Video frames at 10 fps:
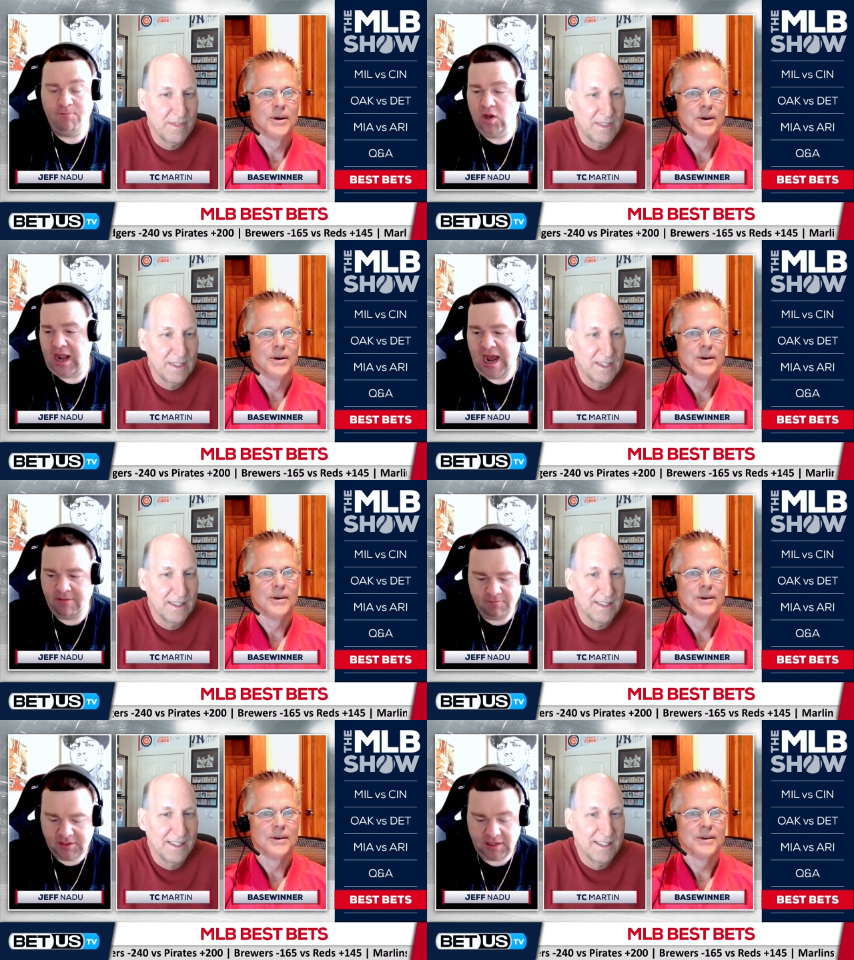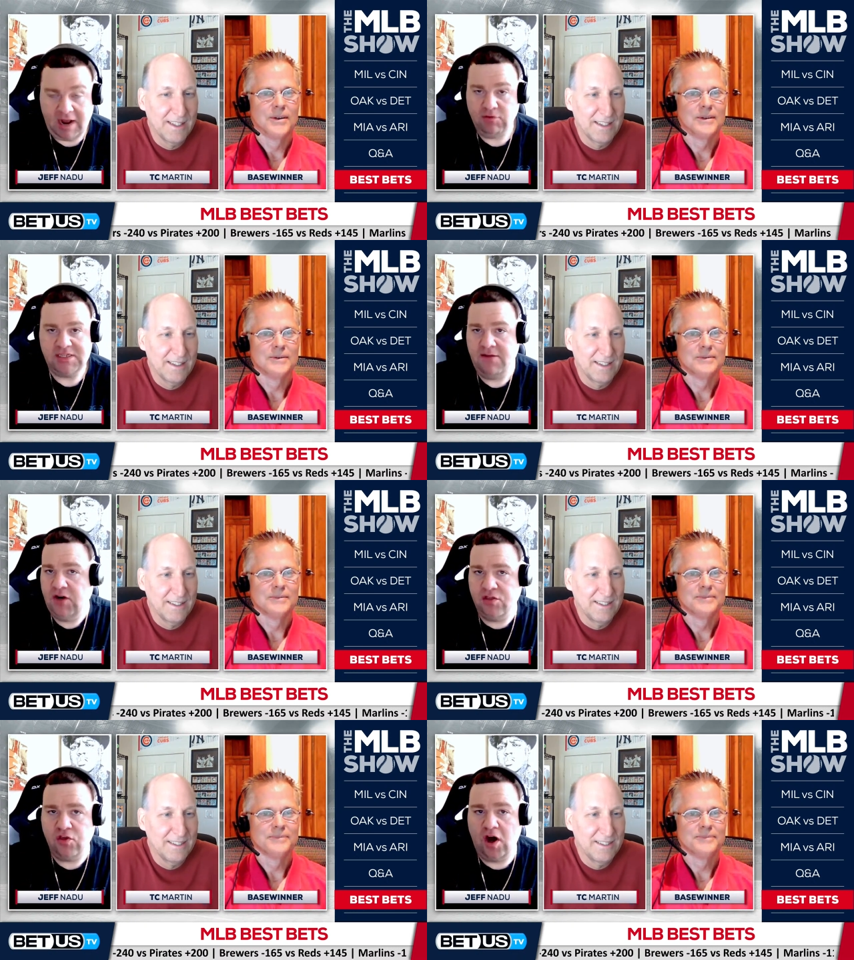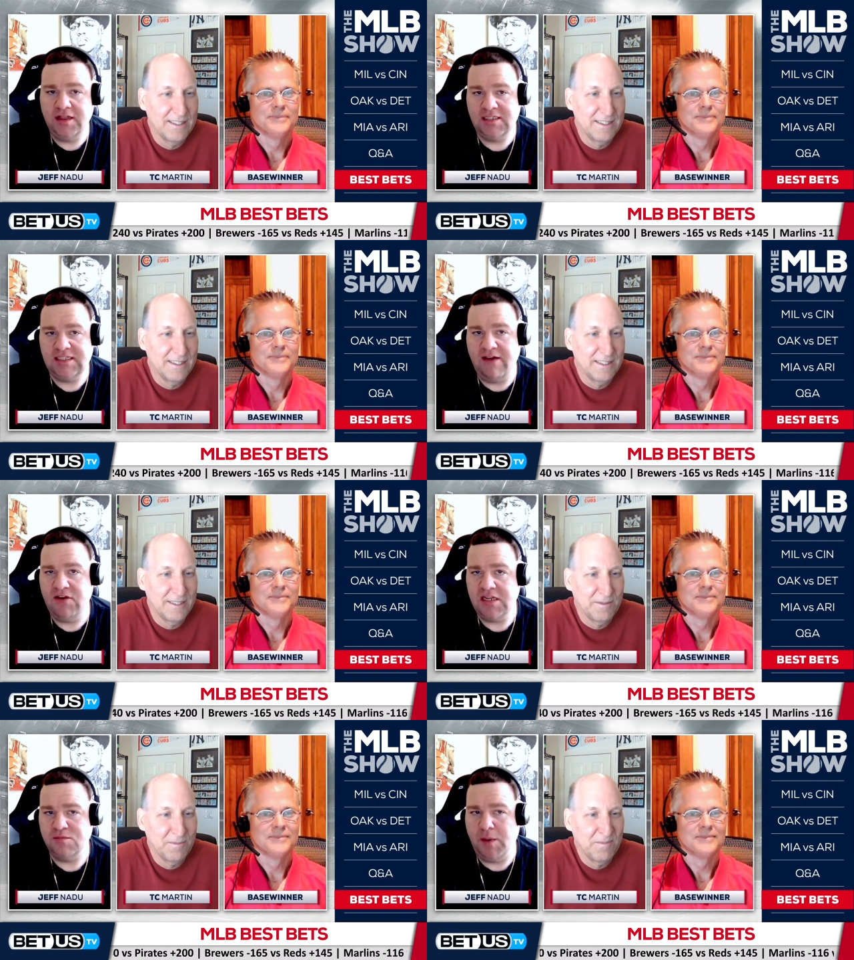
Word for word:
Speaker 1: look, I wasn't even a thought in the '70s.